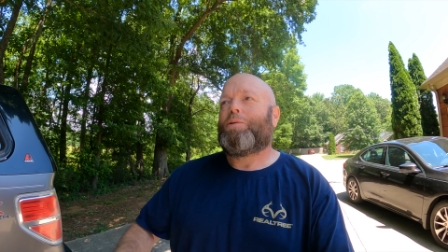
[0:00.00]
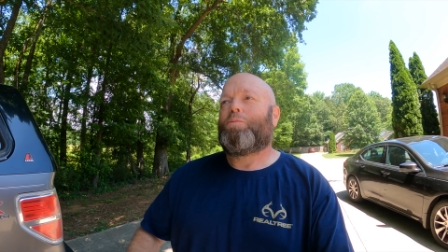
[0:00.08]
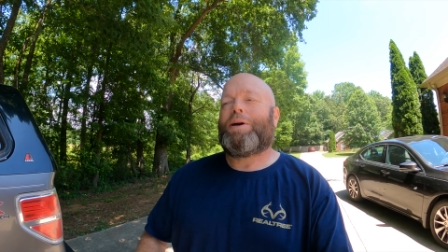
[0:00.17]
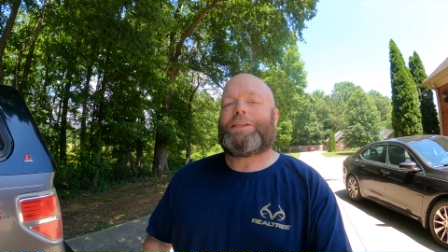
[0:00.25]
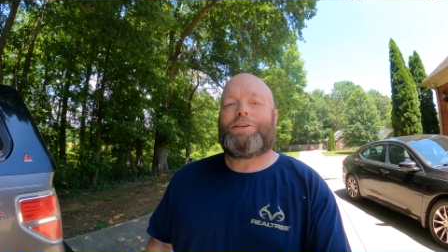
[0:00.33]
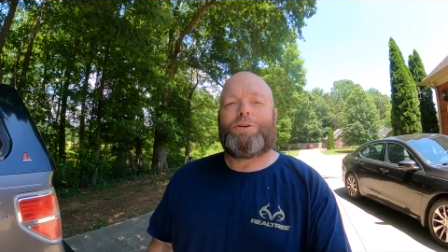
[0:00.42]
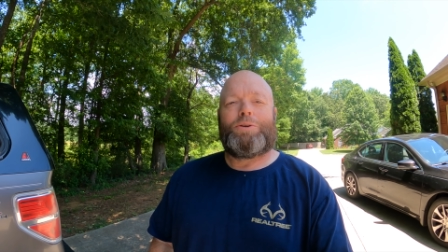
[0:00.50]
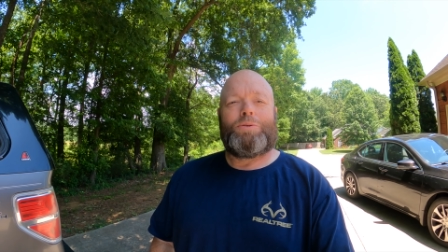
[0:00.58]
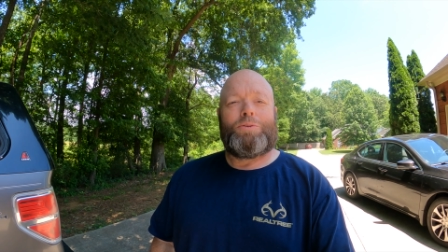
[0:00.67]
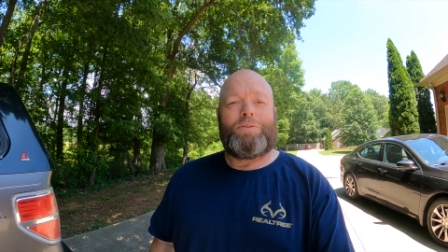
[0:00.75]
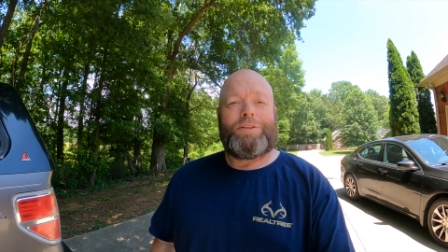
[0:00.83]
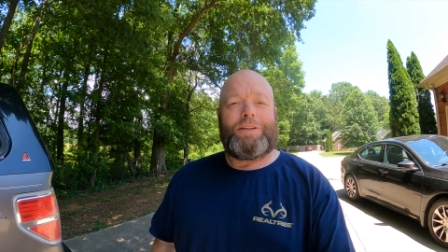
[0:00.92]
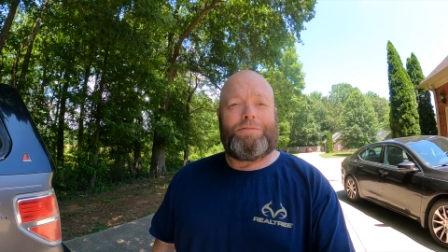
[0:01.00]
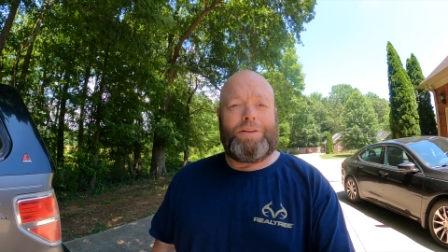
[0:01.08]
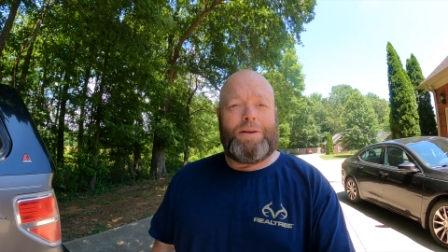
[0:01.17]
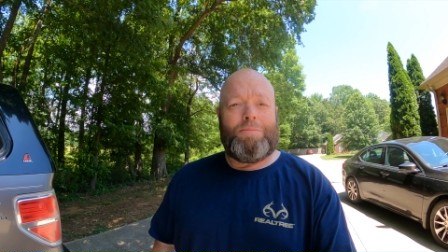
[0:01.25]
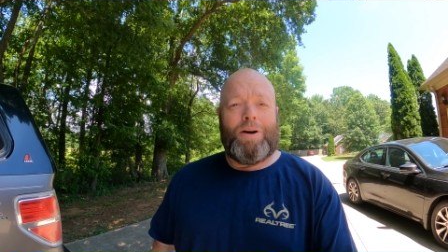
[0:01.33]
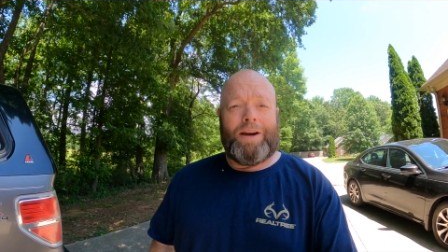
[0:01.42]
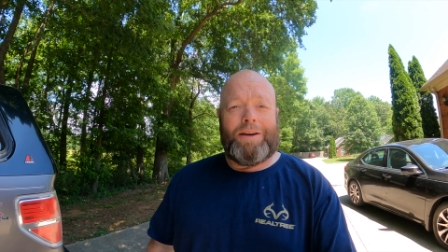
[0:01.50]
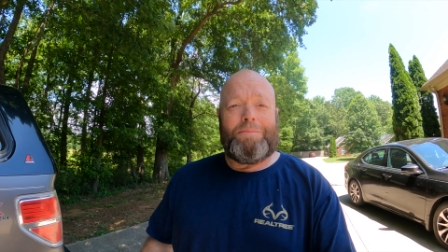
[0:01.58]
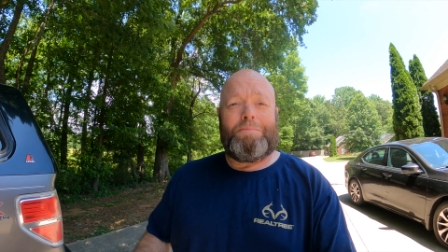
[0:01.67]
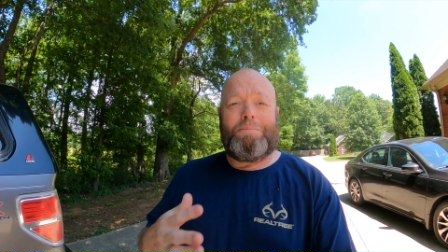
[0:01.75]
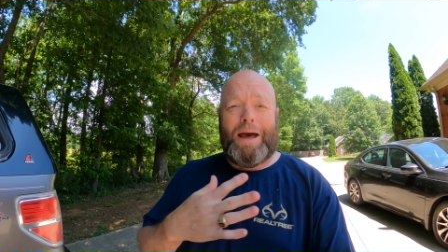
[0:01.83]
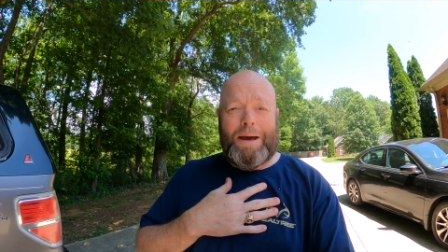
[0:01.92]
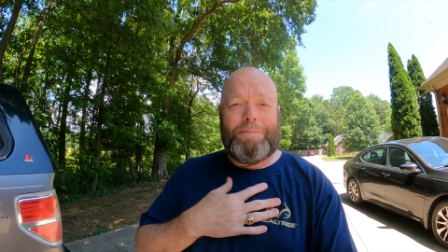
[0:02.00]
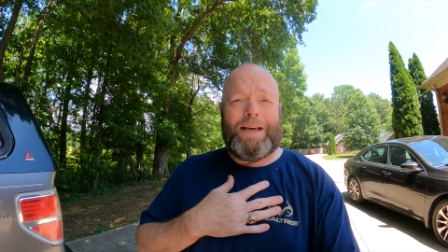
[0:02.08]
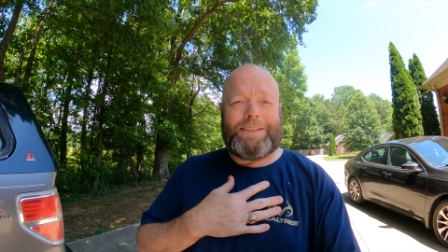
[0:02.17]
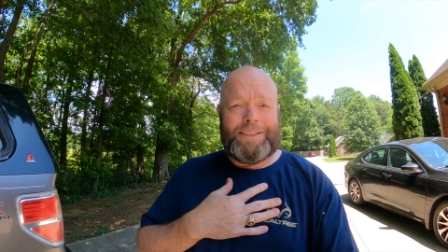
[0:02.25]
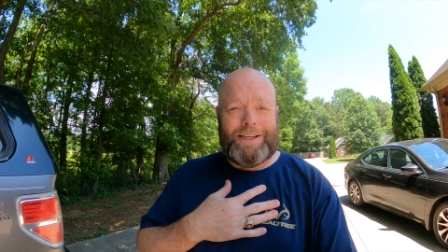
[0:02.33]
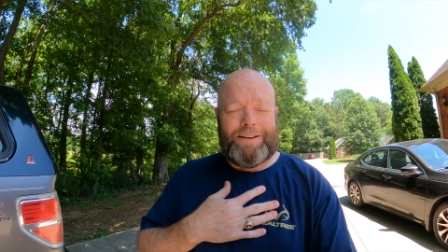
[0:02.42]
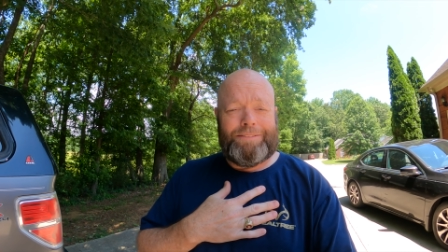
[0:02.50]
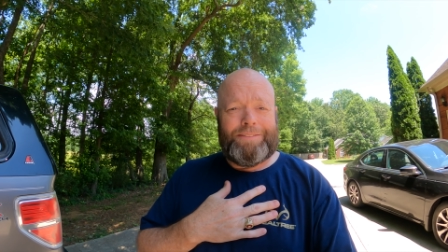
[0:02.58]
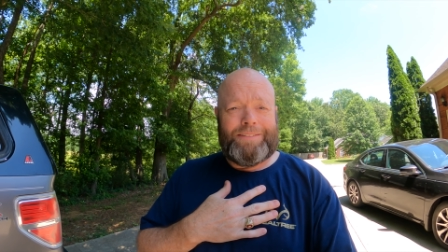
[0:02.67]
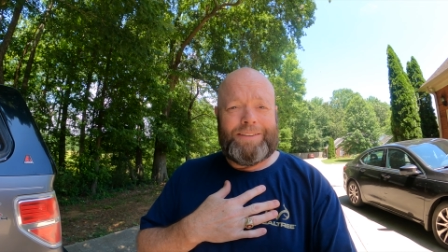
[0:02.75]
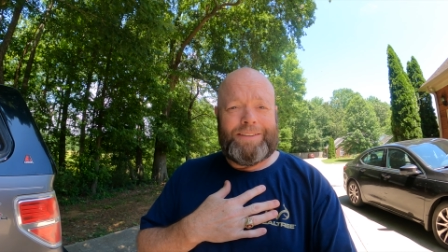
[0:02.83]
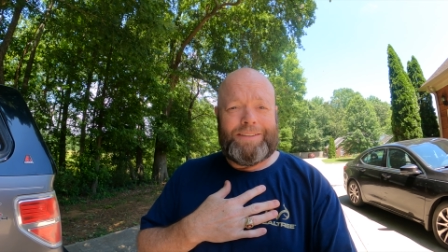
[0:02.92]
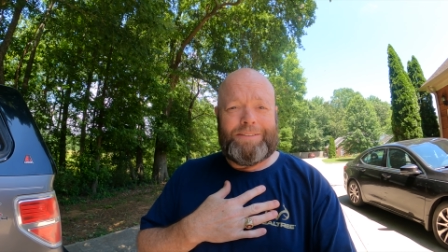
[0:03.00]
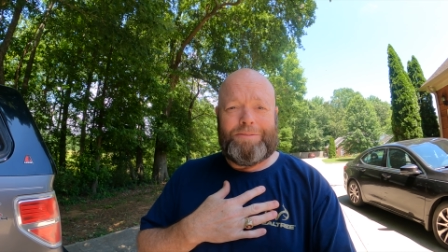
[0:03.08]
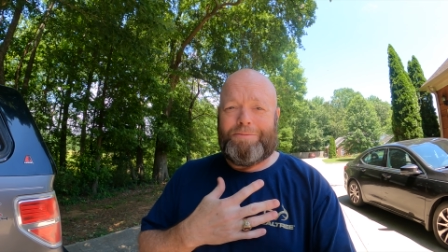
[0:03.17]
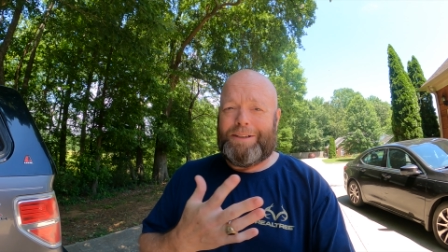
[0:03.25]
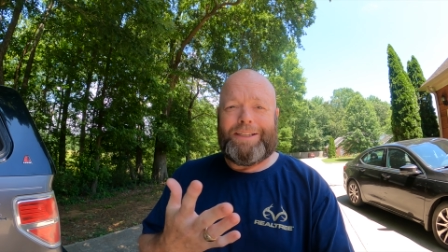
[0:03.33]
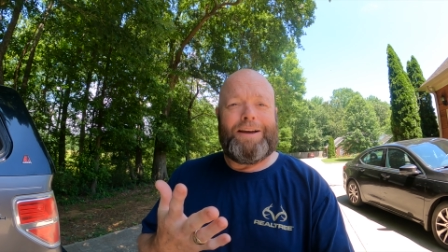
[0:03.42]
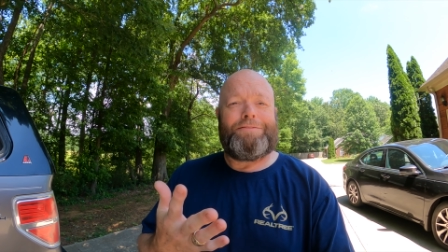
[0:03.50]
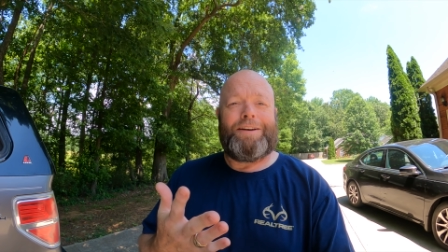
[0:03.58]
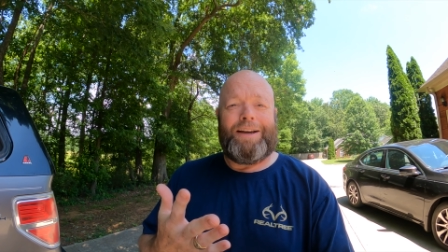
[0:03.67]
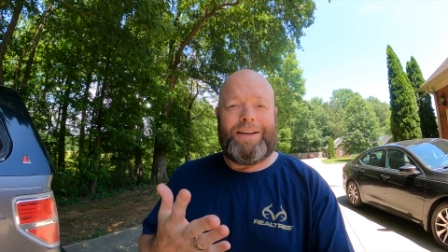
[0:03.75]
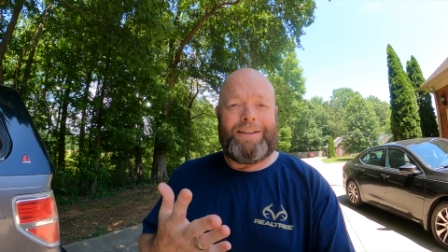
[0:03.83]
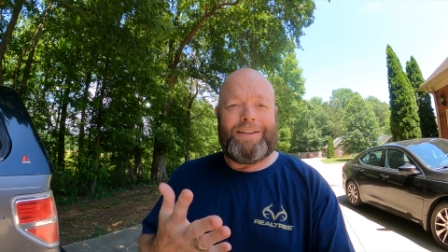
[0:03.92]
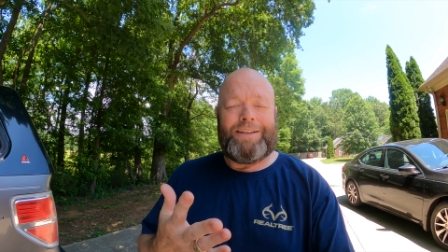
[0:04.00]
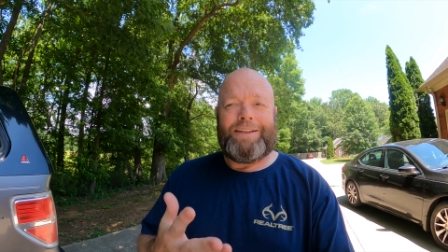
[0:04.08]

Went to the flea market by myself. What did I find?